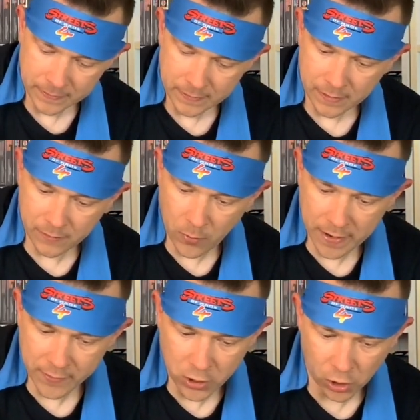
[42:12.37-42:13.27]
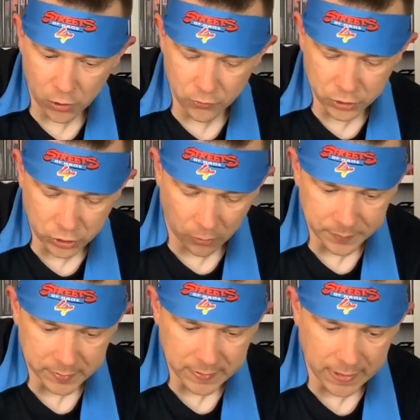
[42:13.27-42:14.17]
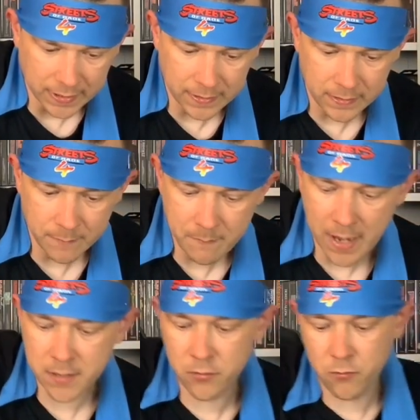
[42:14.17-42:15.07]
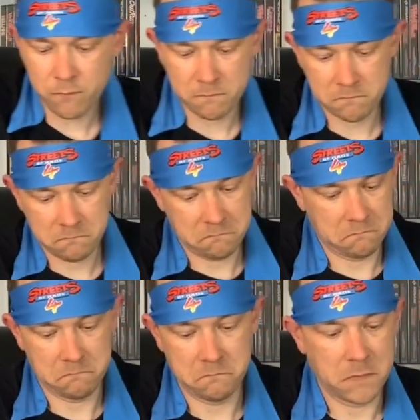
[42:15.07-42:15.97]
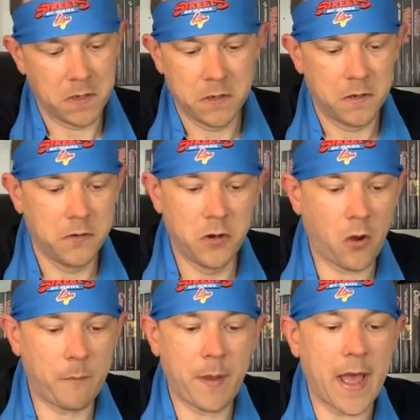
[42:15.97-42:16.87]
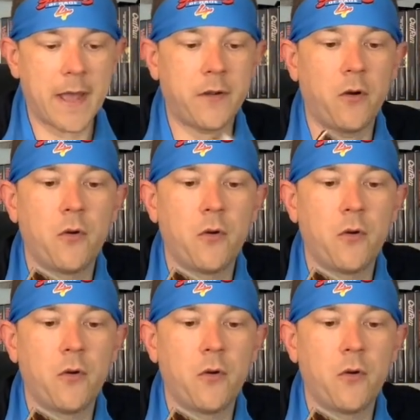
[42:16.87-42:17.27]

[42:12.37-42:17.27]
where the glue stops sticking. The manual, not bad at all,